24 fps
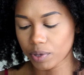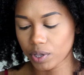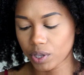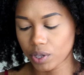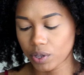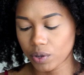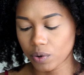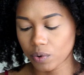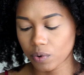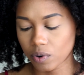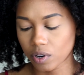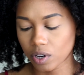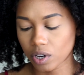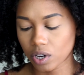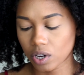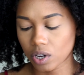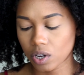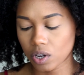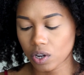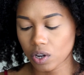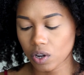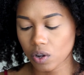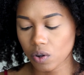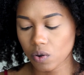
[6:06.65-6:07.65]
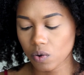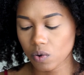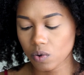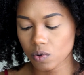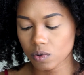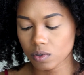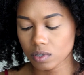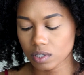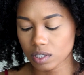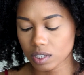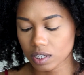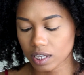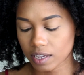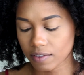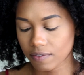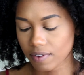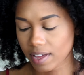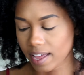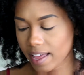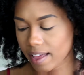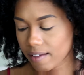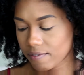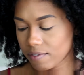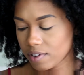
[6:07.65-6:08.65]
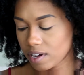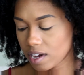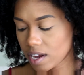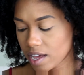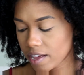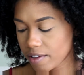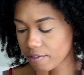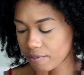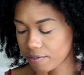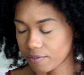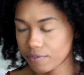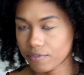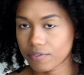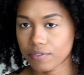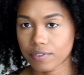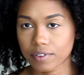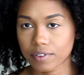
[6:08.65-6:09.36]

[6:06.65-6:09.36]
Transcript: Pure Gold, if I have enough.